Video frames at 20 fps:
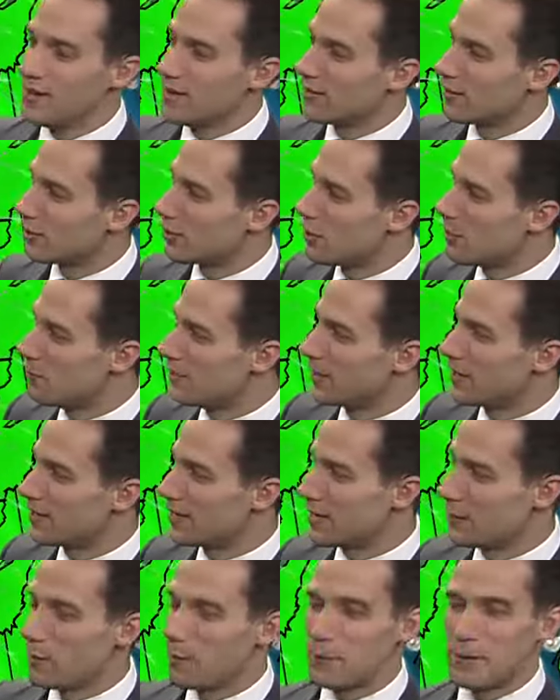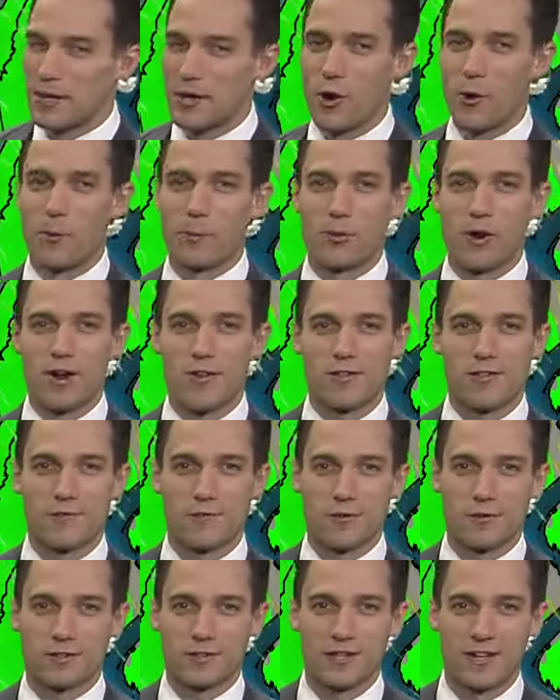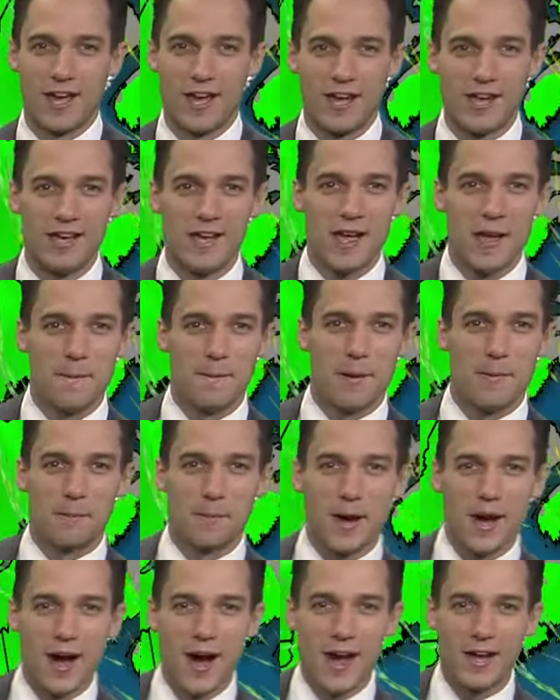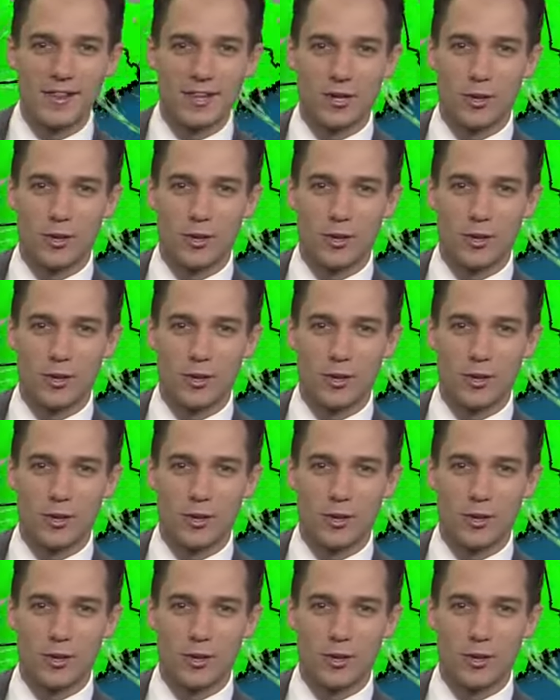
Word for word: The humidity will be oppressive for today. But behind the